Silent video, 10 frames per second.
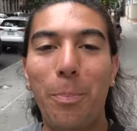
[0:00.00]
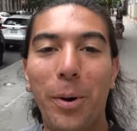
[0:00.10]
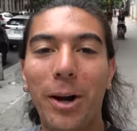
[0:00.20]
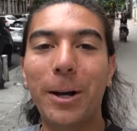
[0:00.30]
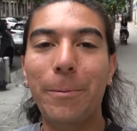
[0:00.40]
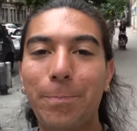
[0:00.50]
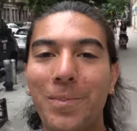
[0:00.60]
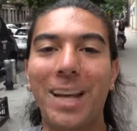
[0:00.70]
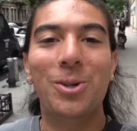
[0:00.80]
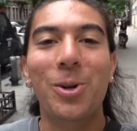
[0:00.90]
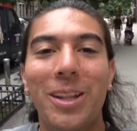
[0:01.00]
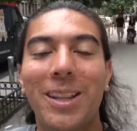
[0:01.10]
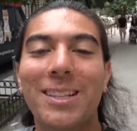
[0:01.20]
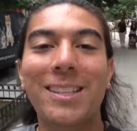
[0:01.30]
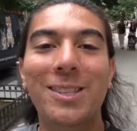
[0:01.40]
but it's cool at
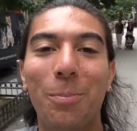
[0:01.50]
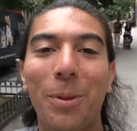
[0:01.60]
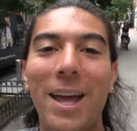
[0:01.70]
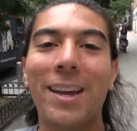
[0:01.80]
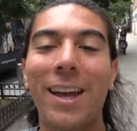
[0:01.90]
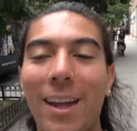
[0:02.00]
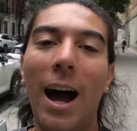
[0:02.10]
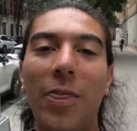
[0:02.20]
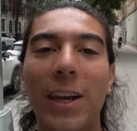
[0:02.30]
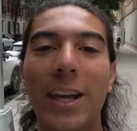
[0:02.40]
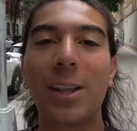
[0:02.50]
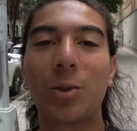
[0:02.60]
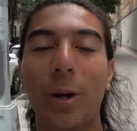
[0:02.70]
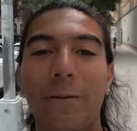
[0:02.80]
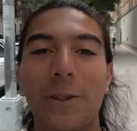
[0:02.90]
least he's still playing. I think Kelly's
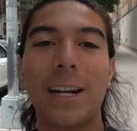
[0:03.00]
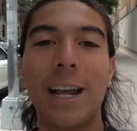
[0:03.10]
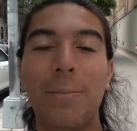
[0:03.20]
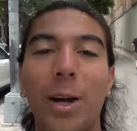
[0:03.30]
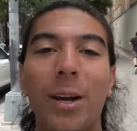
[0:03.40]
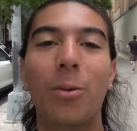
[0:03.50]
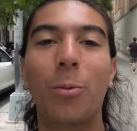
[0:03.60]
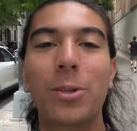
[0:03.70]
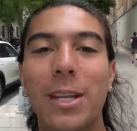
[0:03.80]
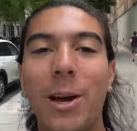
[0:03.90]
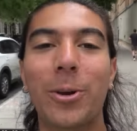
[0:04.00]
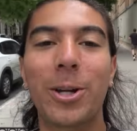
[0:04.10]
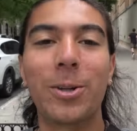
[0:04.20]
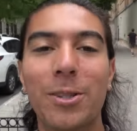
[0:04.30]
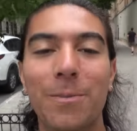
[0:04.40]
ready for today, but we'll see how it
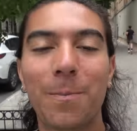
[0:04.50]
goes.